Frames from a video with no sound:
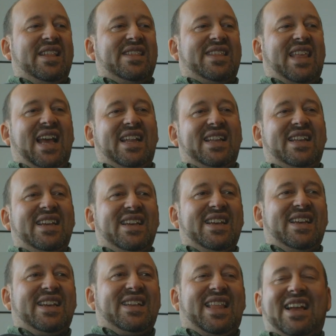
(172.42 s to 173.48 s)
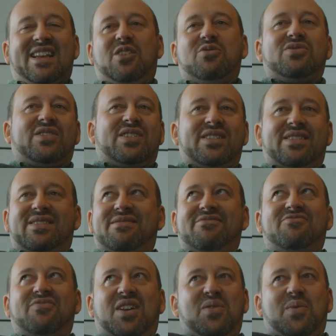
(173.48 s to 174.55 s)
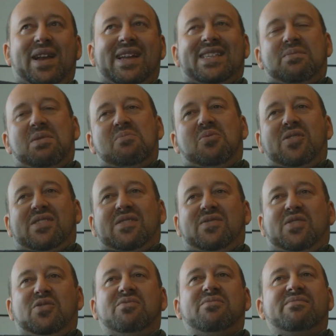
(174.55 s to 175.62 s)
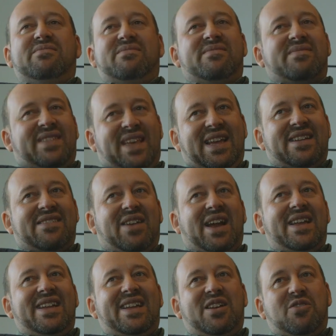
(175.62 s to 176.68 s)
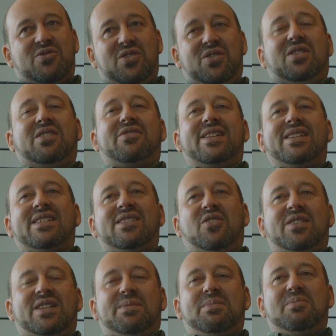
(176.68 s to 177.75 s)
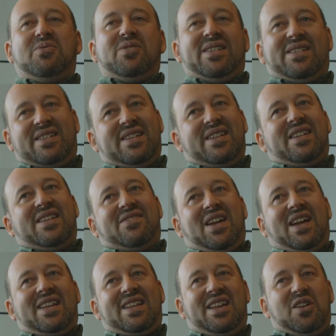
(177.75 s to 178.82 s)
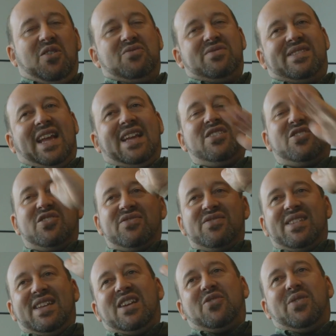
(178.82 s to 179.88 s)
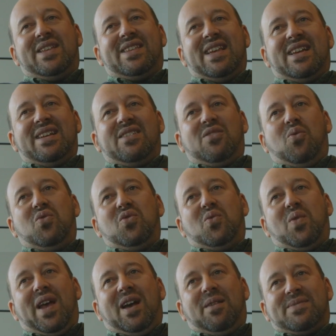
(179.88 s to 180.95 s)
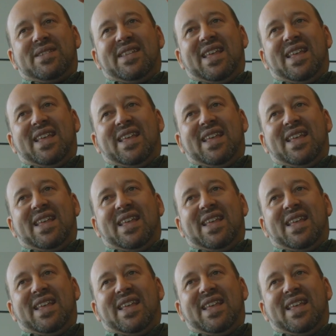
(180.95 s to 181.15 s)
That goes to the runaway tipping points of doom thing, right? 2 degrees is not a tipping point. Right, danger is increasing all the way up to